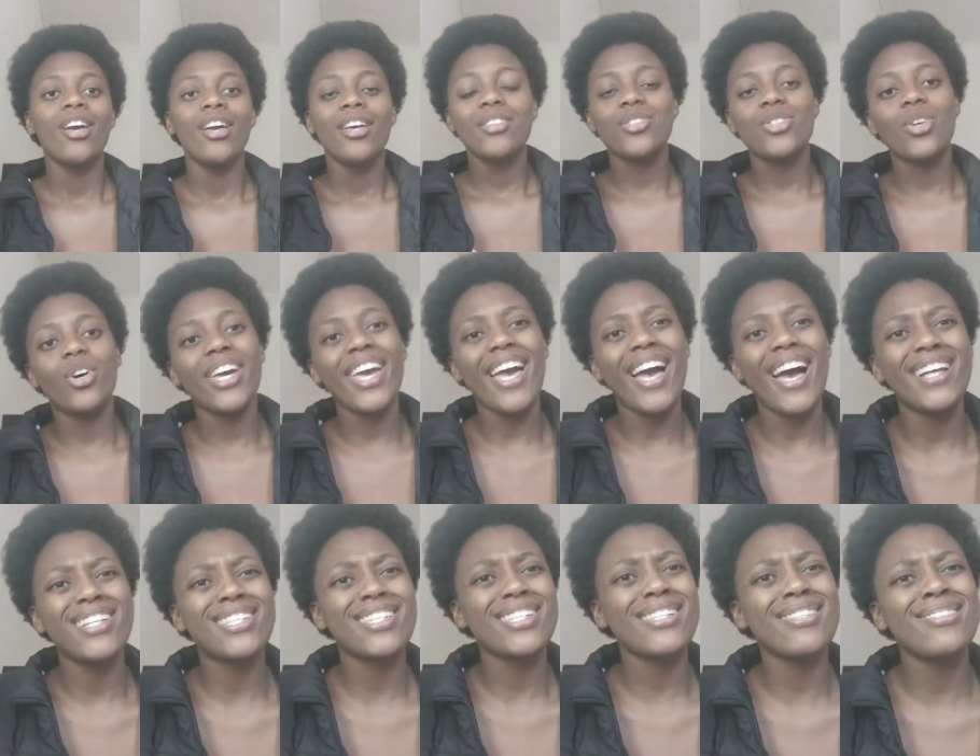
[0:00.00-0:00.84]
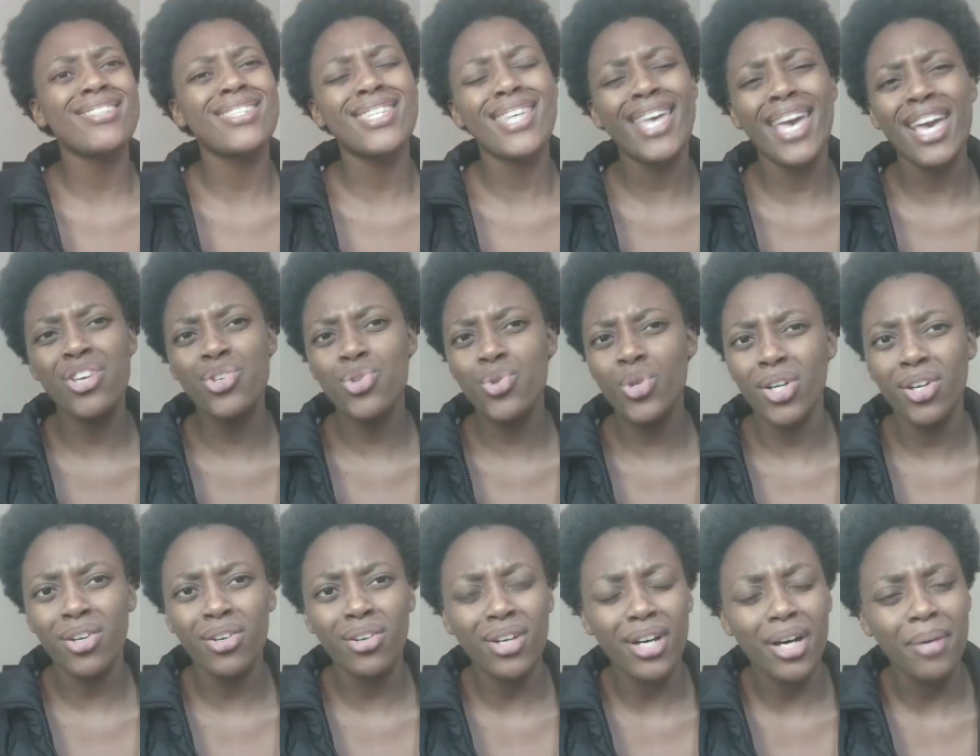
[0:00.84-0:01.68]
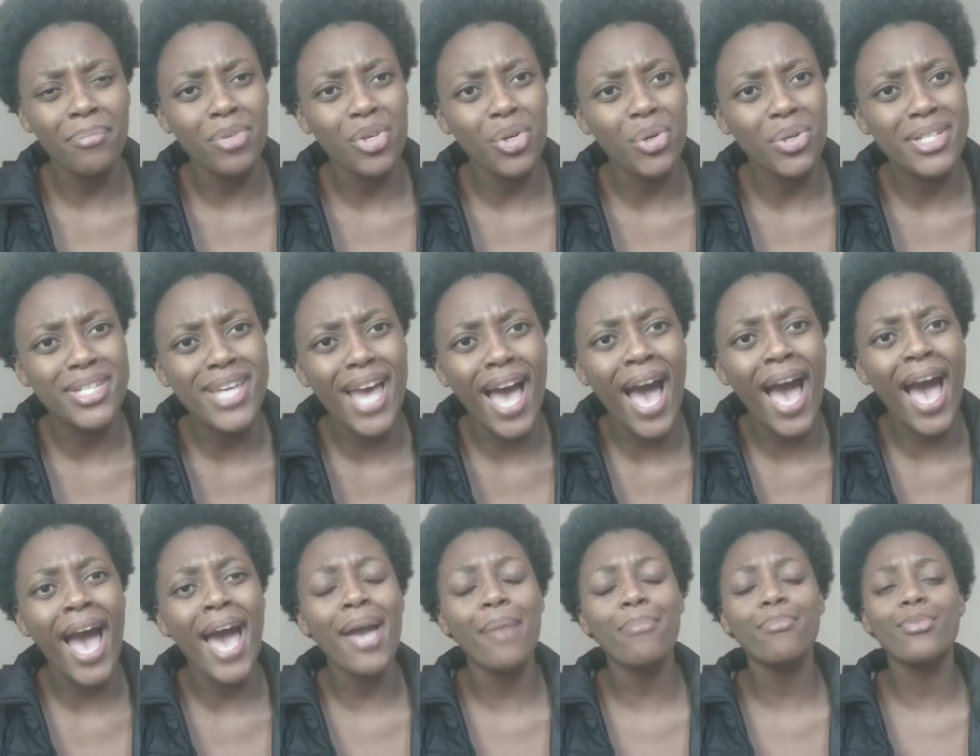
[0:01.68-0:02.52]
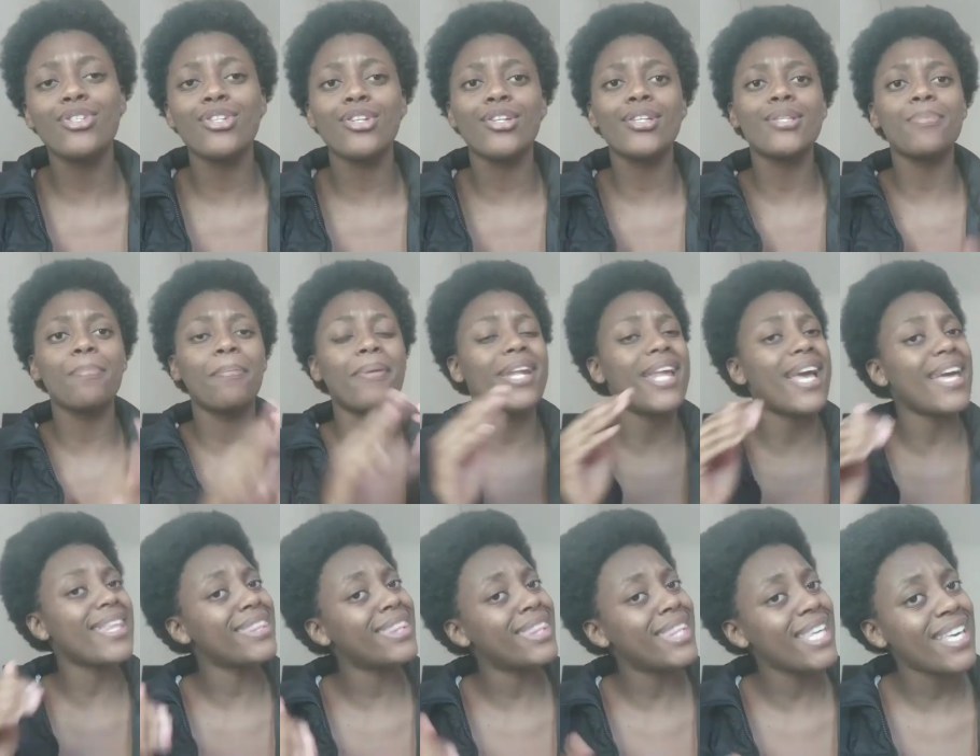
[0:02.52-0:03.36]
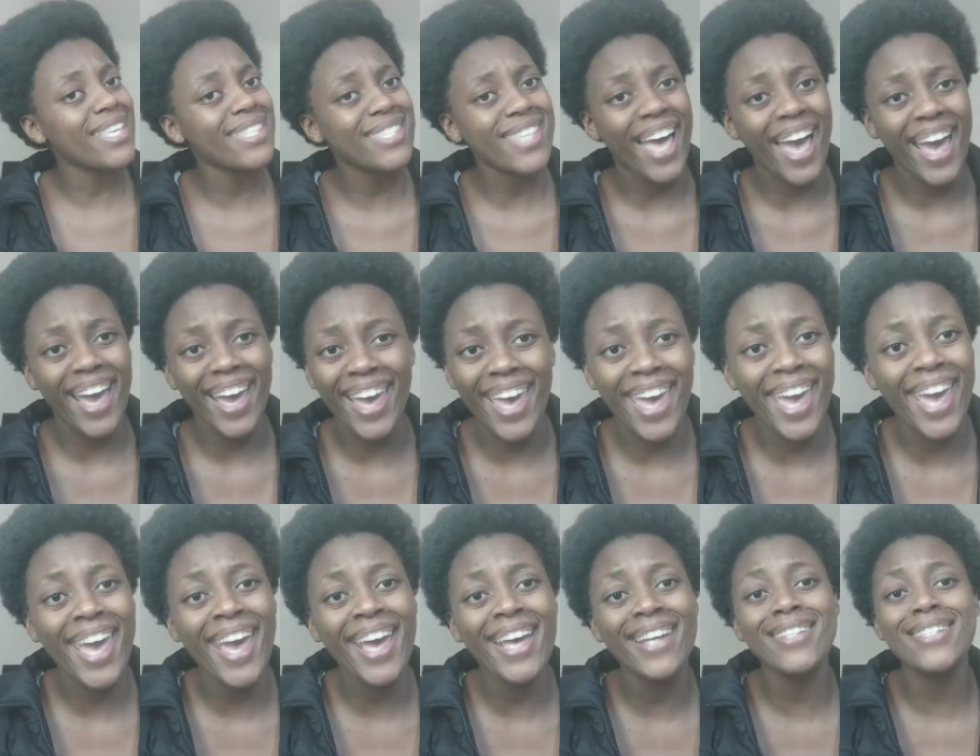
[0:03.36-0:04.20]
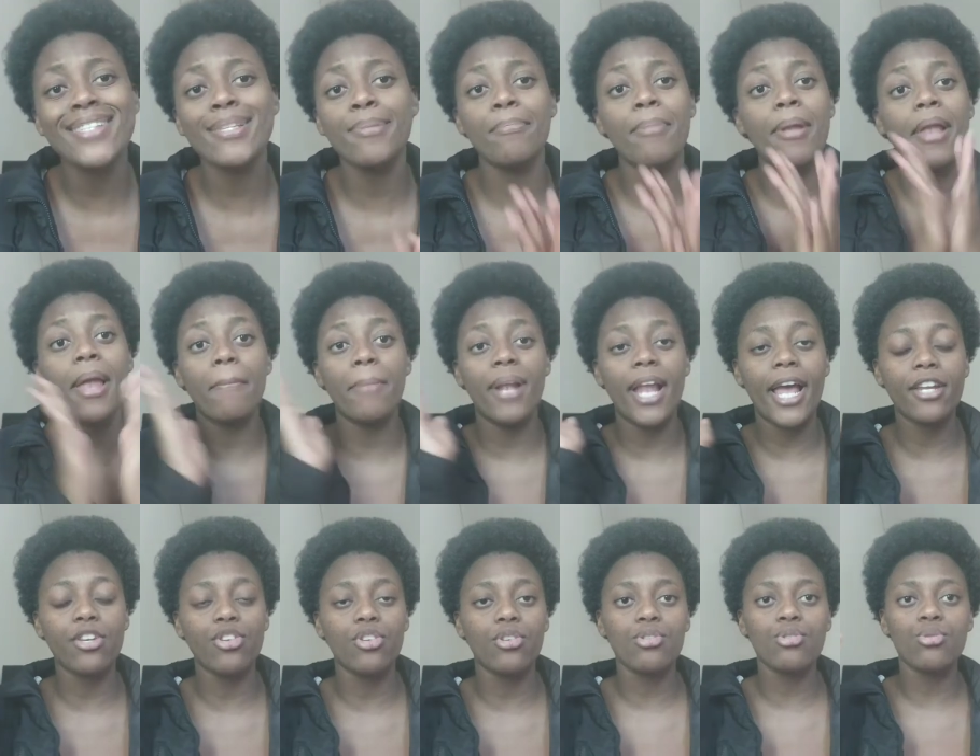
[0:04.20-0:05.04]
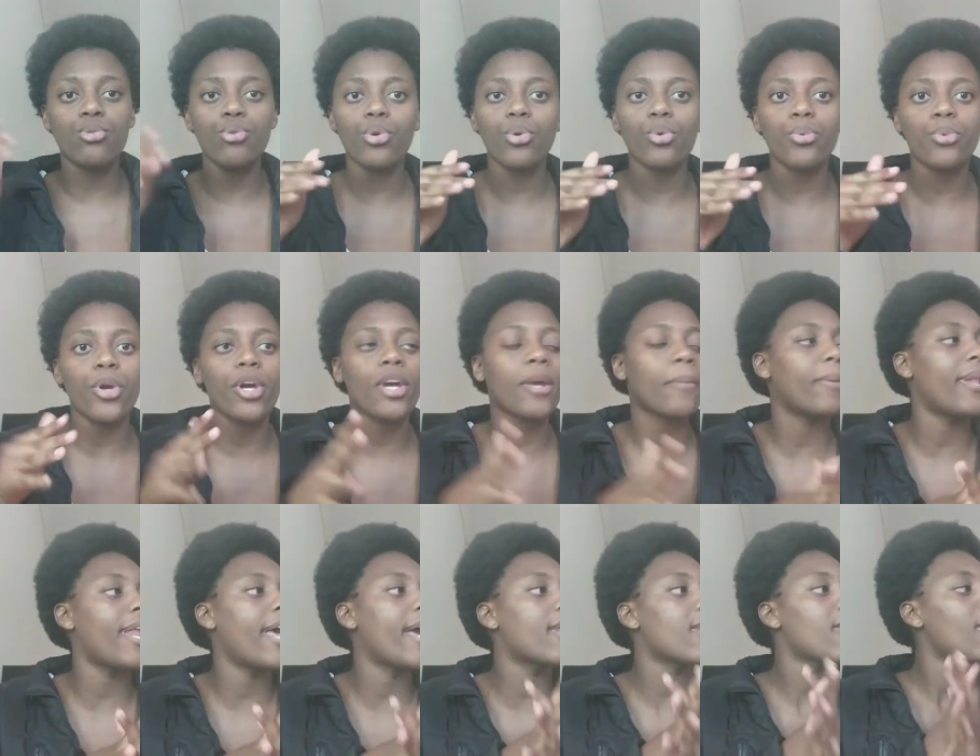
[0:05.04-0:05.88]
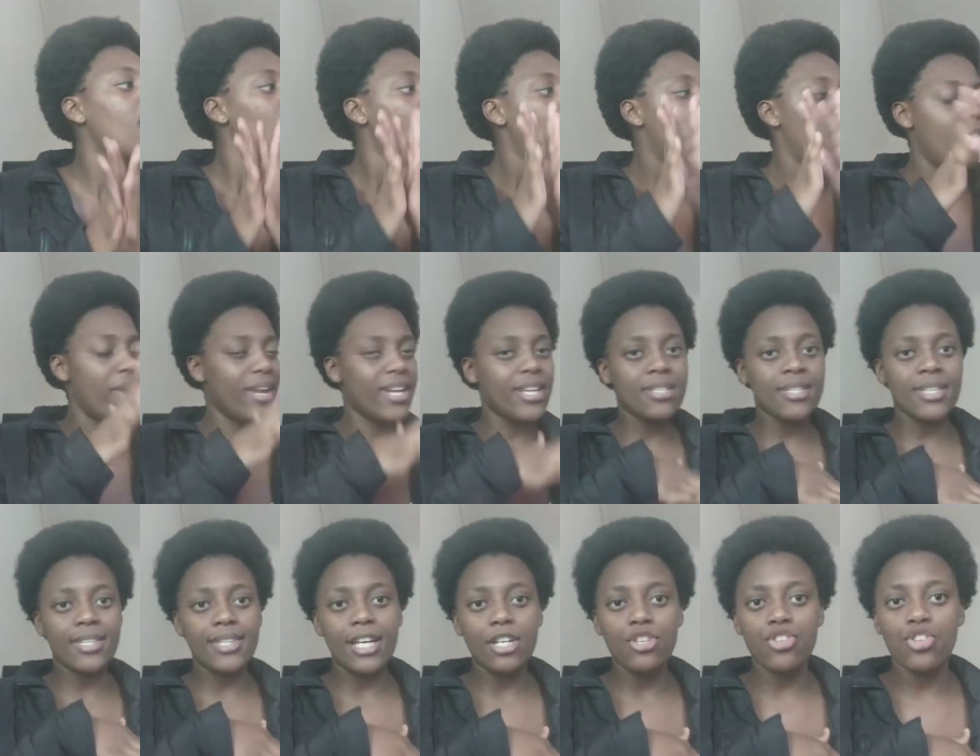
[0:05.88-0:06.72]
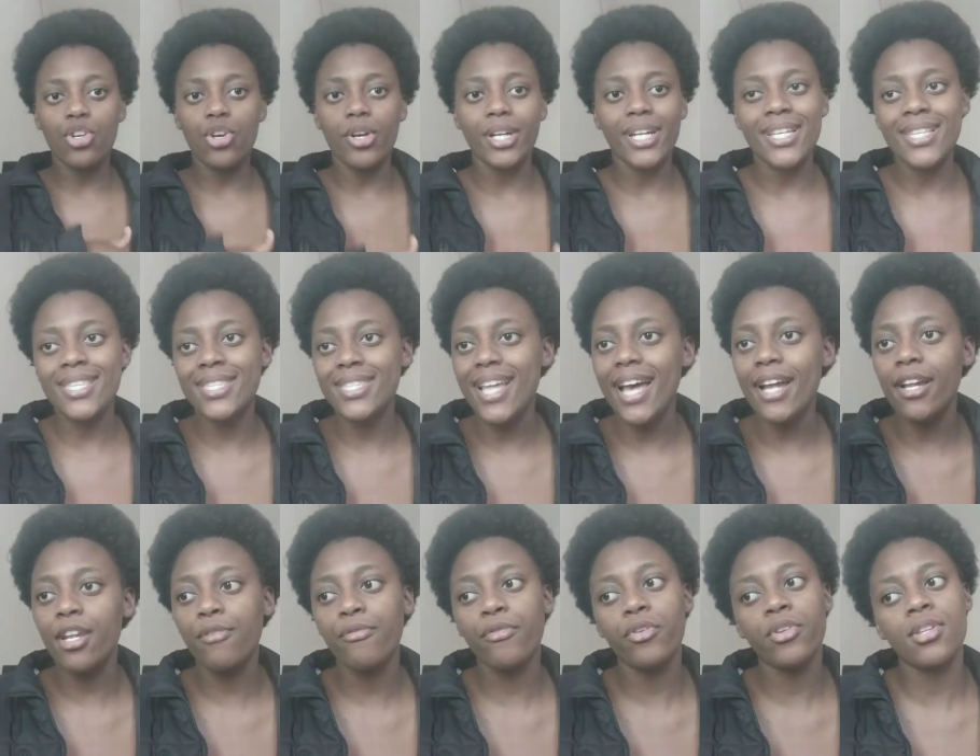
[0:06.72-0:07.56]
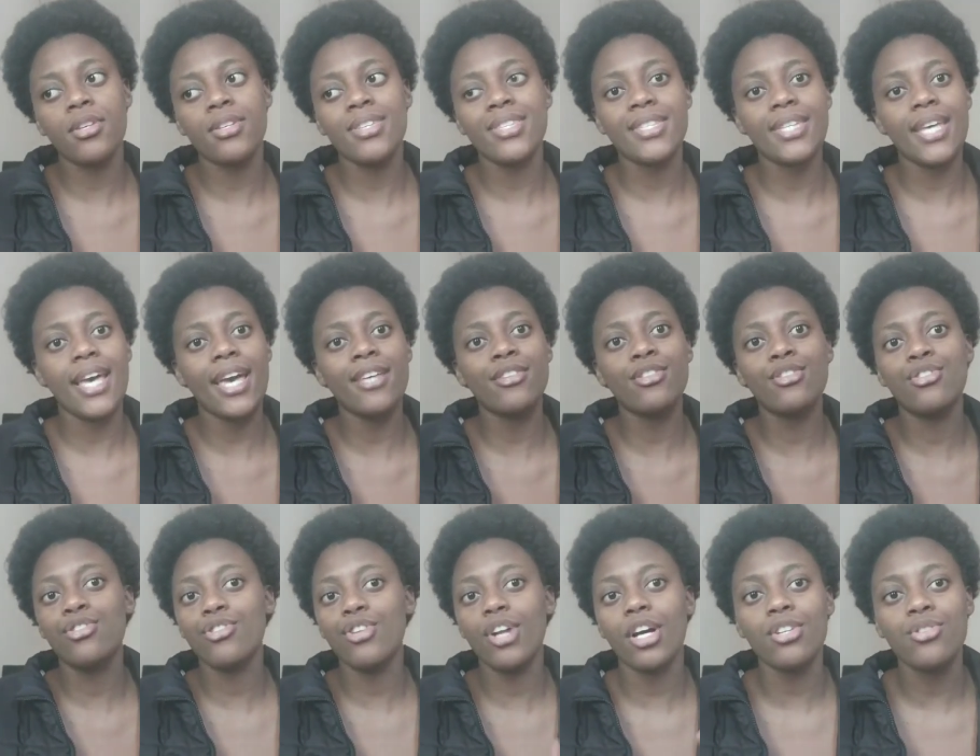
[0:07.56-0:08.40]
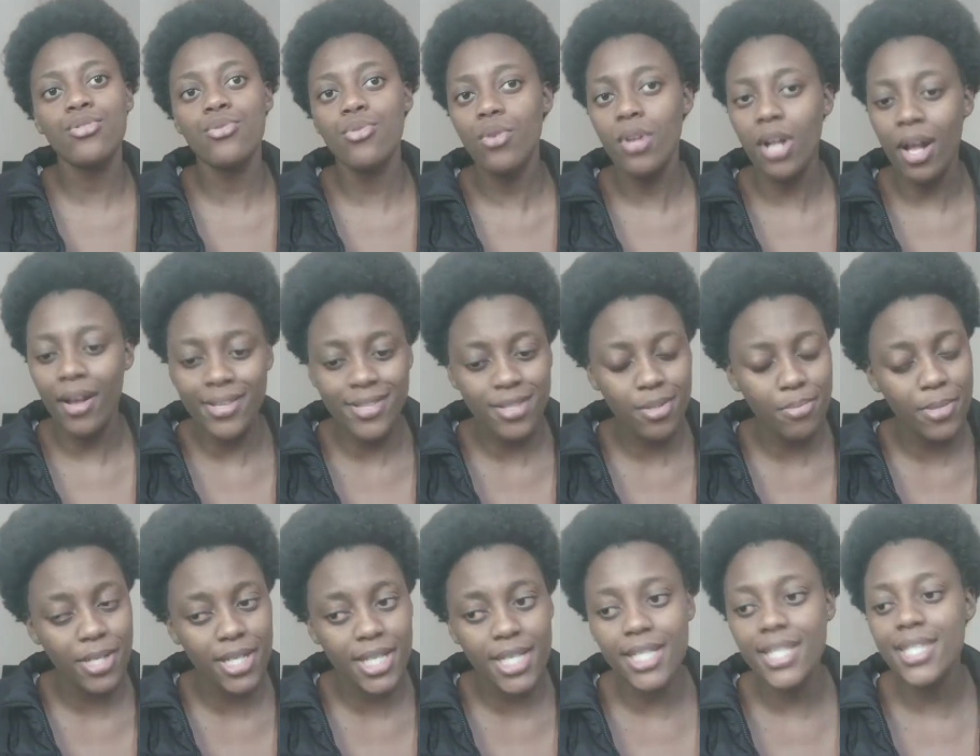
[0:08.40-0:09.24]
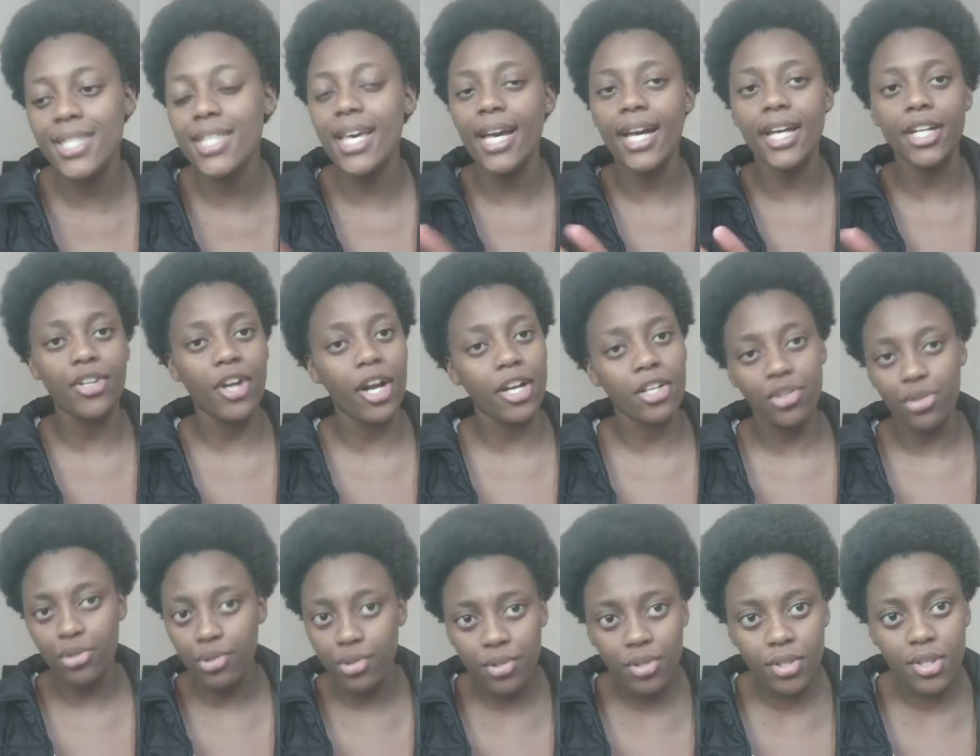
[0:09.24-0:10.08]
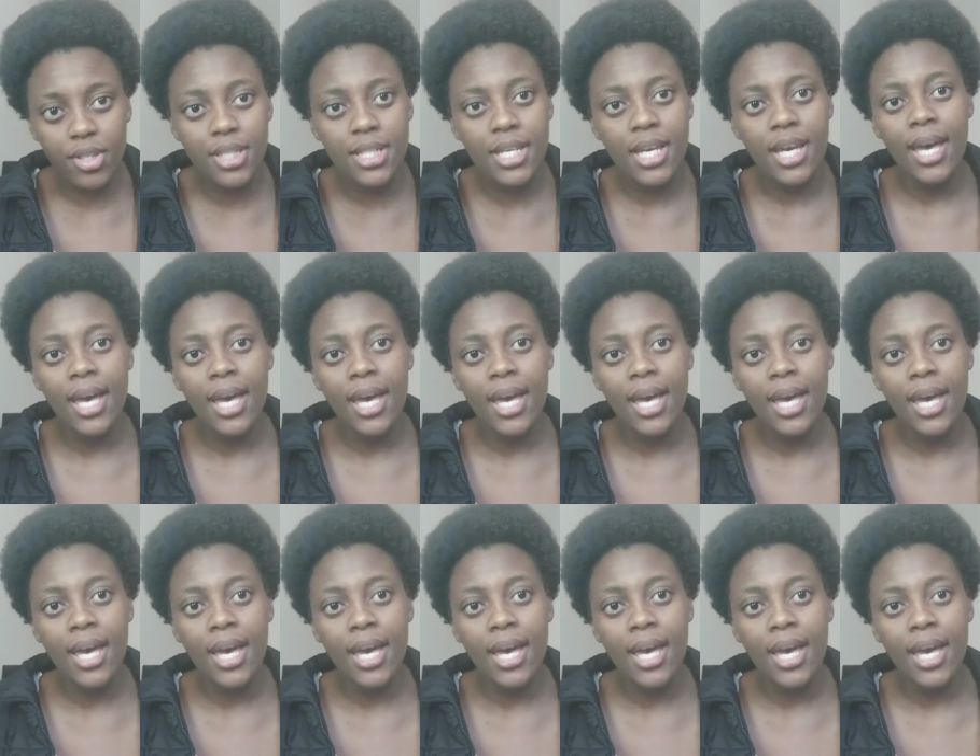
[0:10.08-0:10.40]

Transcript: So yeah, just schedule your time, just plan things ahead, plan your schoolwork, plan when is it that you're gonna study for this test. Do not do last minutes. They are not good,